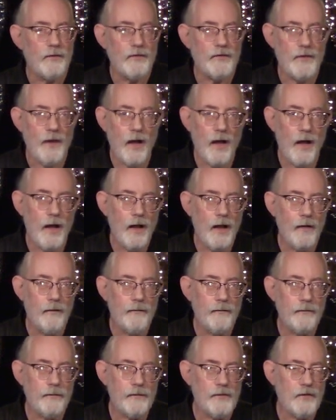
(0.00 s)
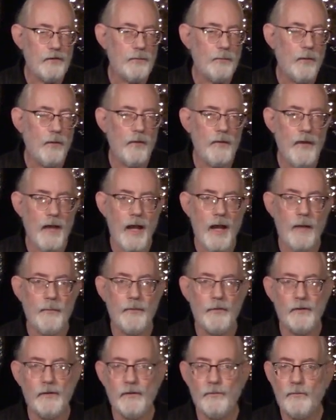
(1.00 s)
Resolve, which is both
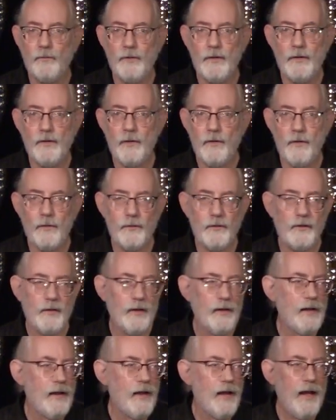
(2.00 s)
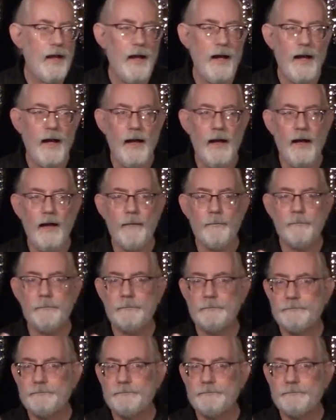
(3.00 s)
Apple and Windows. Um,